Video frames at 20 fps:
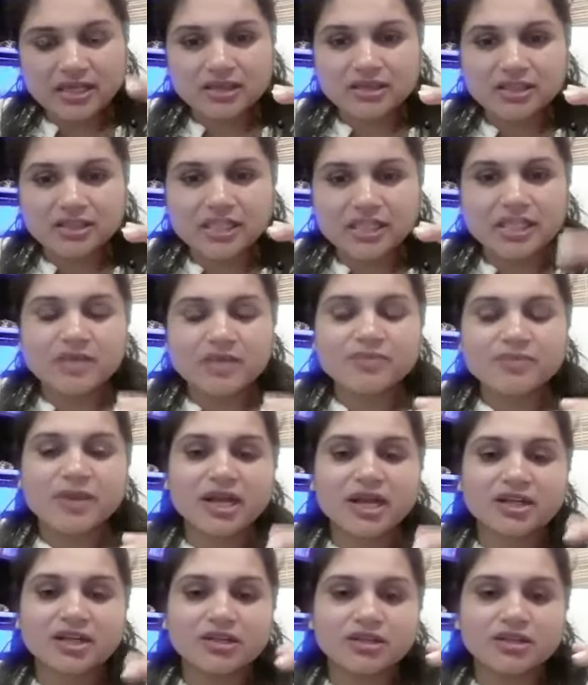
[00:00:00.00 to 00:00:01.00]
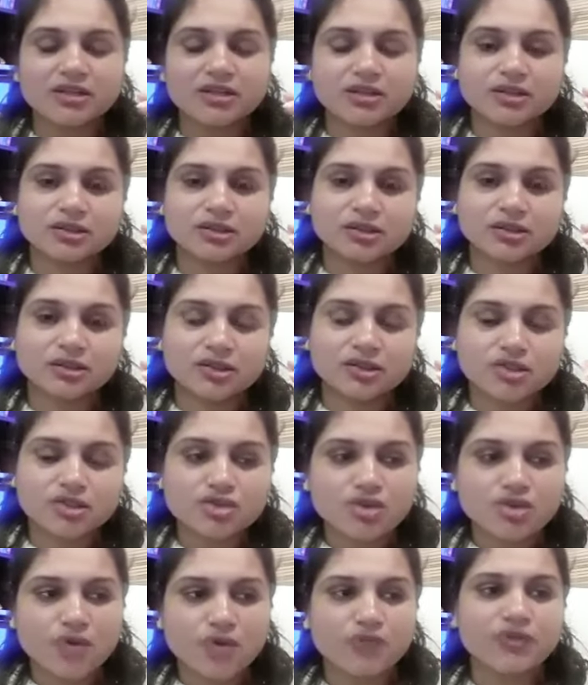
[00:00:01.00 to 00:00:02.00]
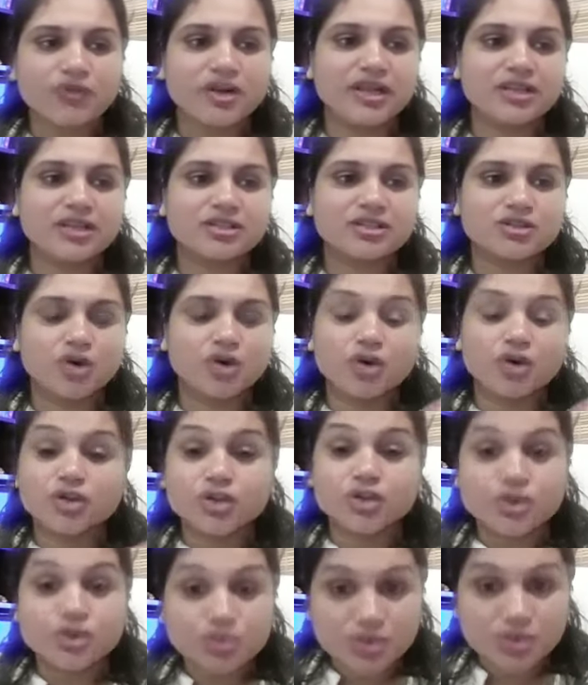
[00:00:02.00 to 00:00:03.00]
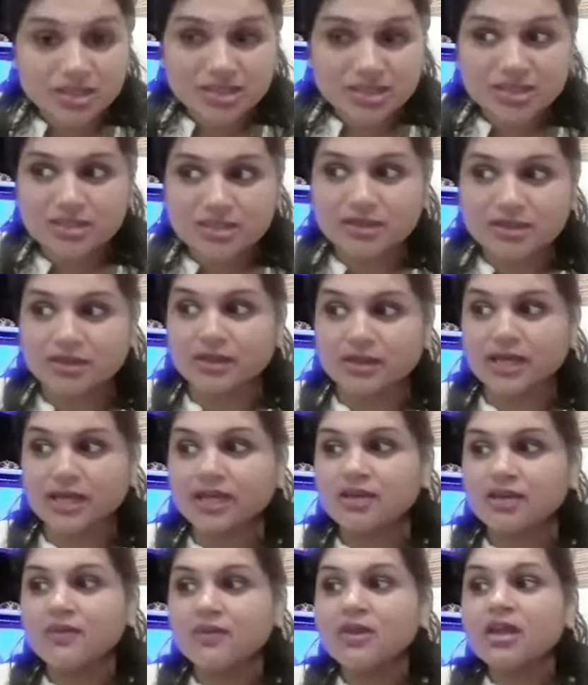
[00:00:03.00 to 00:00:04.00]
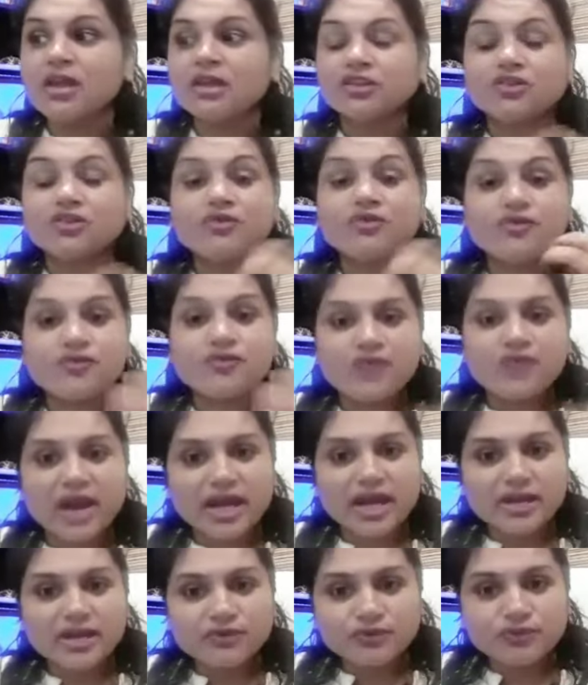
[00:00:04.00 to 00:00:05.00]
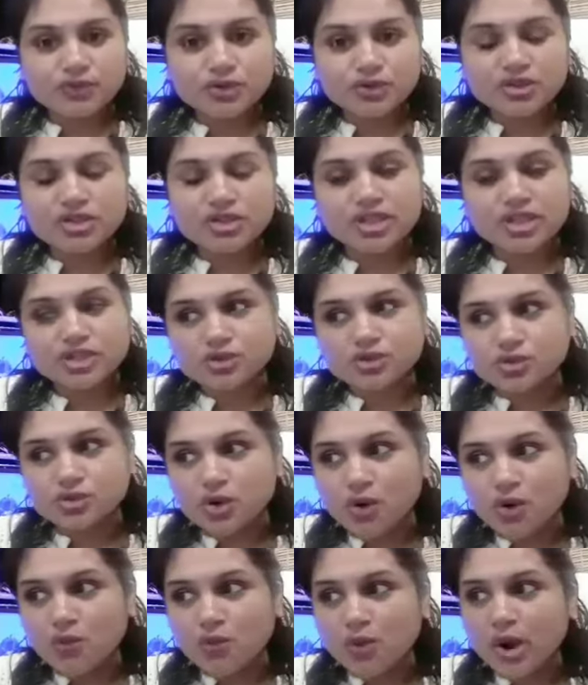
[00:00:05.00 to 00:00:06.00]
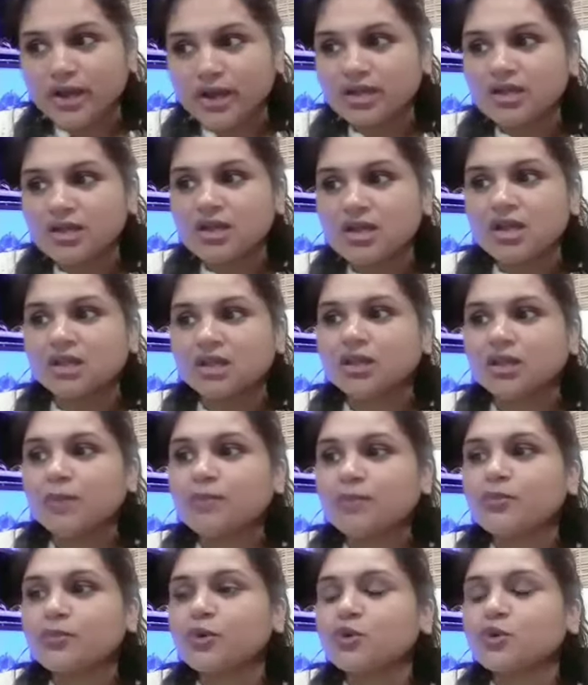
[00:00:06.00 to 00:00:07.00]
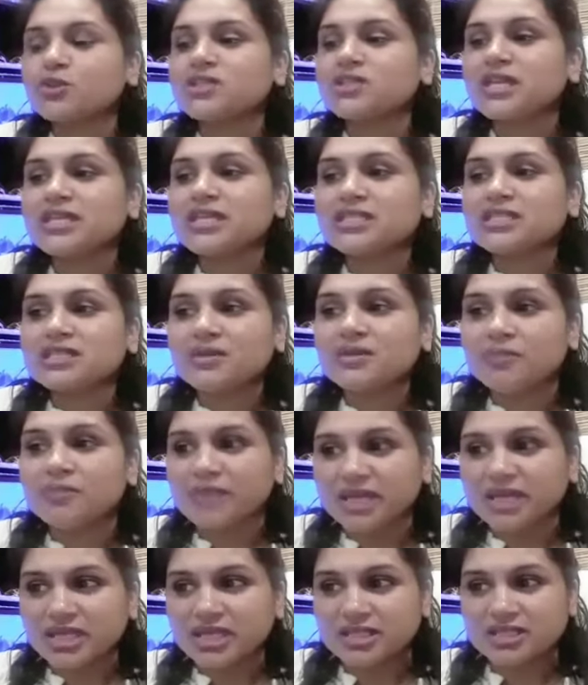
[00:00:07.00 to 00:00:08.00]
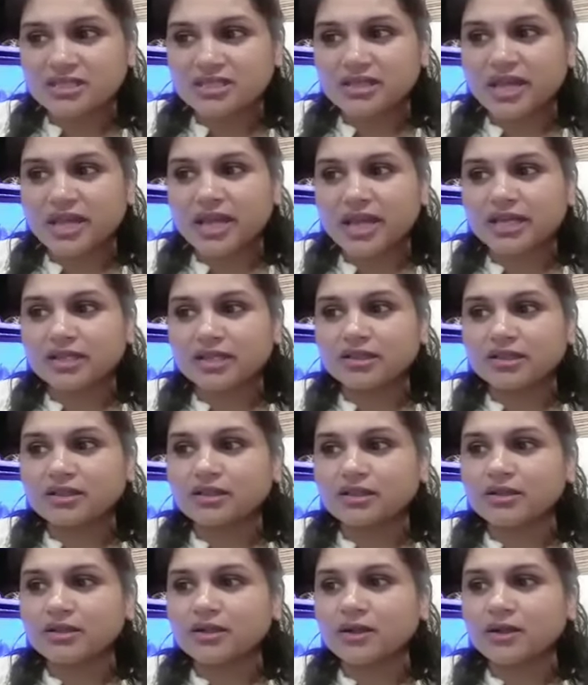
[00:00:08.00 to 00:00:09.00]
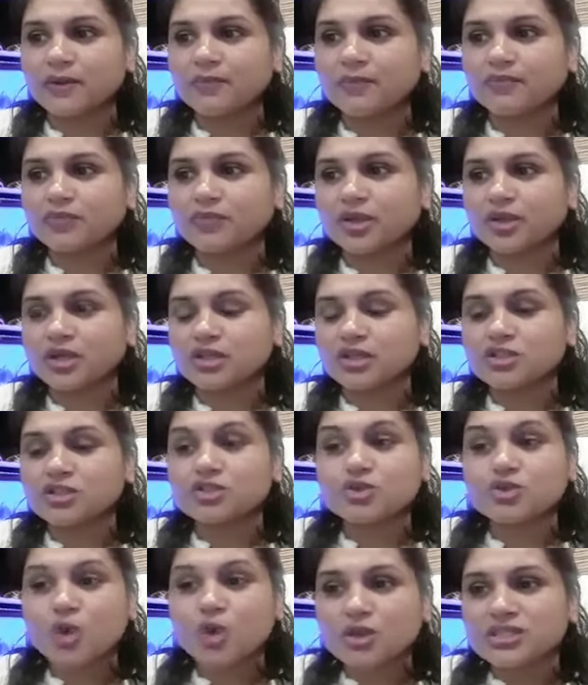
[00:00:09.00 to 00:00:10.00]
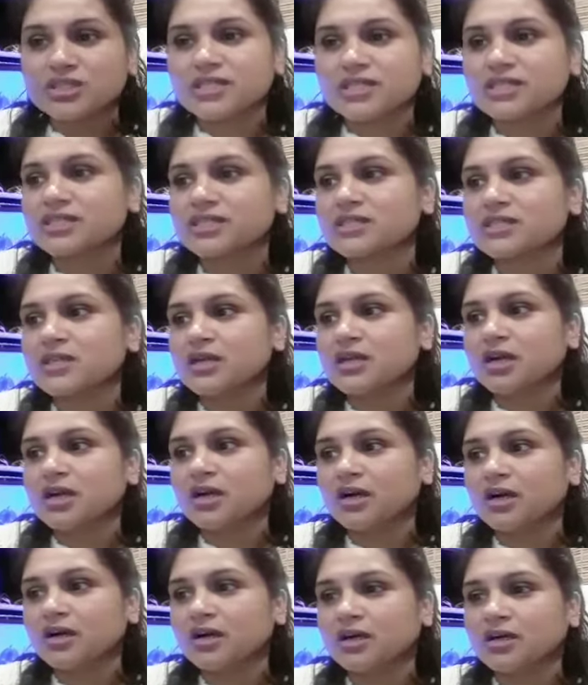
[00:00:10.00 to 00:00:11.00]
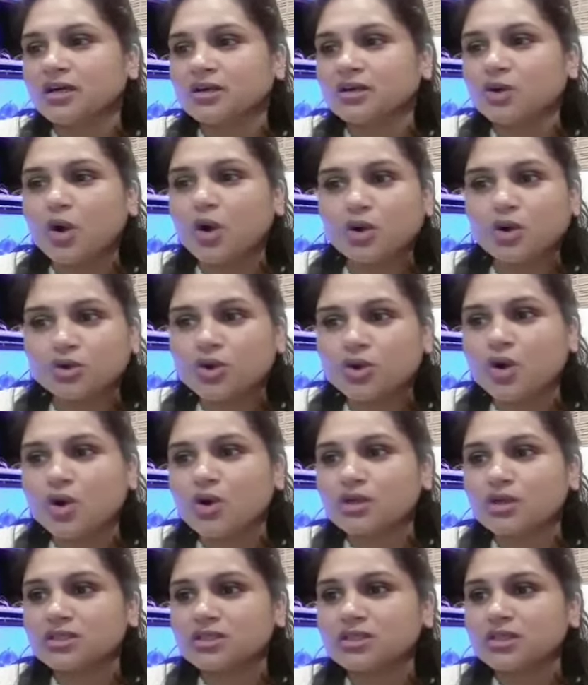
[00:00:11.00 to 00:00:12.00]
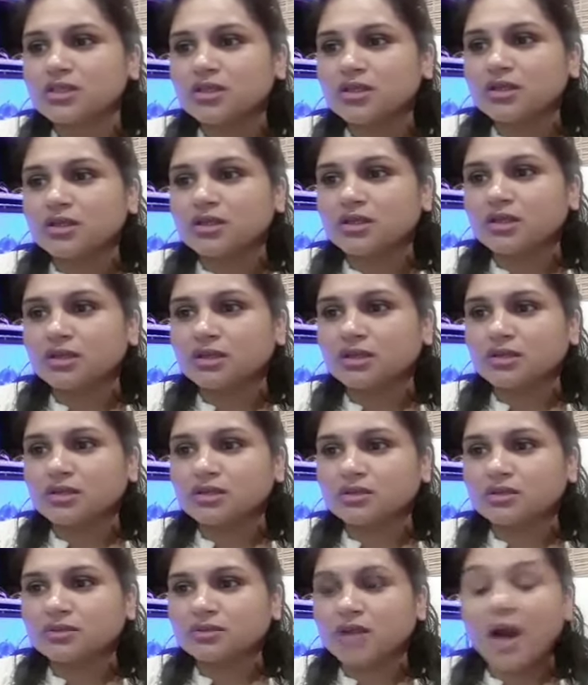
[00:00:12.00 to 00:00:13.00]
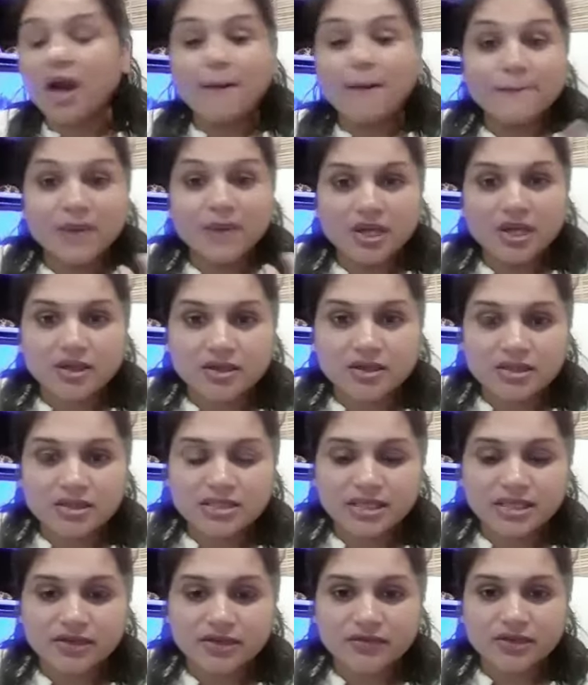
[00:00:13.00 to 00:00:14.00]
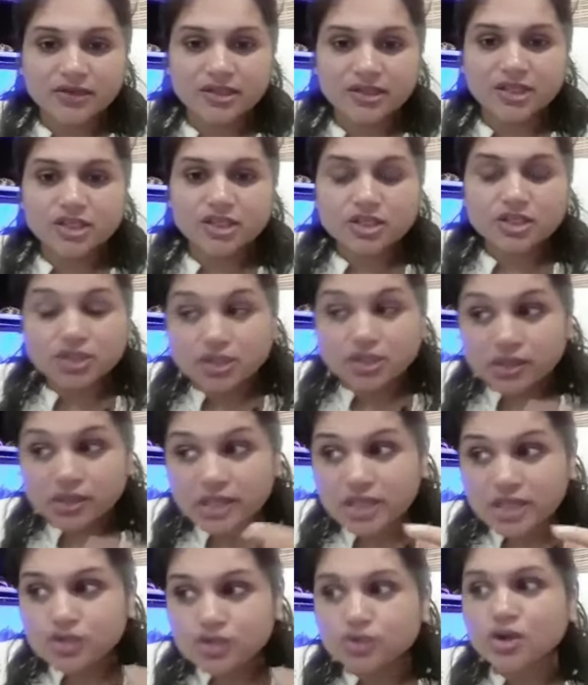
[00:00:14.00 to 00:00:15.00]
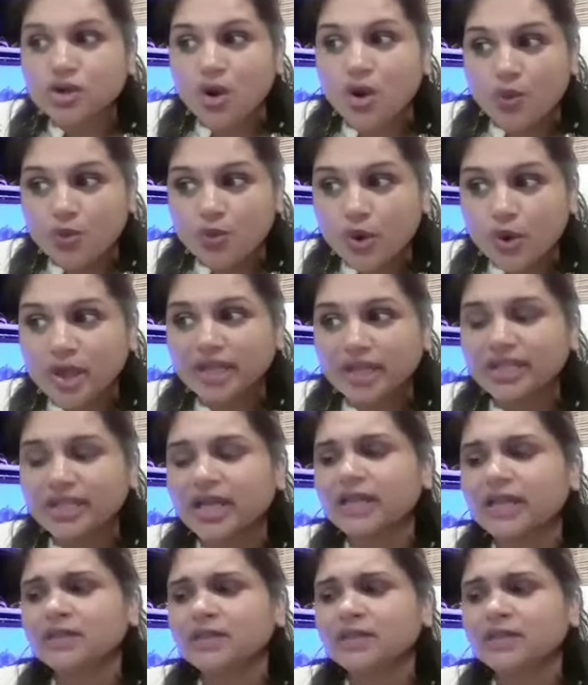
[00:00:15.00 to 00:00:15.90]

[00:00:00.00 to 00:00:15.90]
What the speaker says: tin packed soft drinks or juices, right? The fried food they should avoid. The processed meats like sauces, hot dogs, hamburgers and everything, they should avoid that.